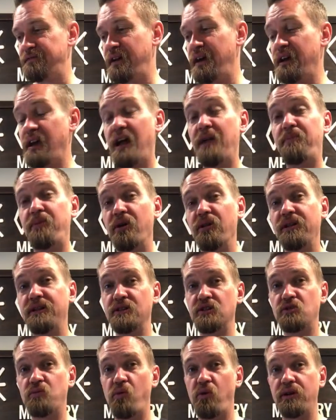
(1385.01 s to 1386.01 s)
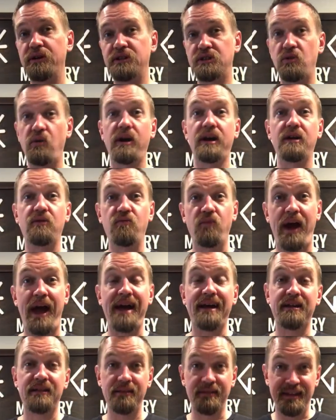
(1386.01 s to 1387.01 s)
I got up early this morning so I could
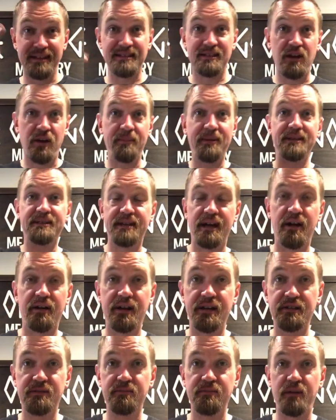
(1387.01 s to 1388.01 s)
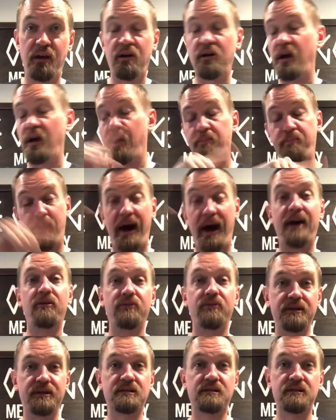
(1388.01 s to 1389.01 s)
rack this coming Saturday's, or bottle
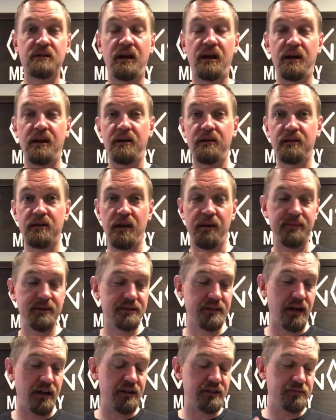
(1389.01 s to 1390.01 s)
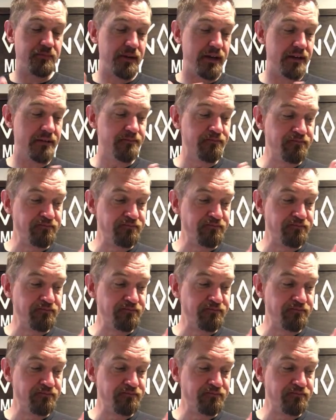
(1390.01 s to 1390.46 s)
this coming Saturday's mead.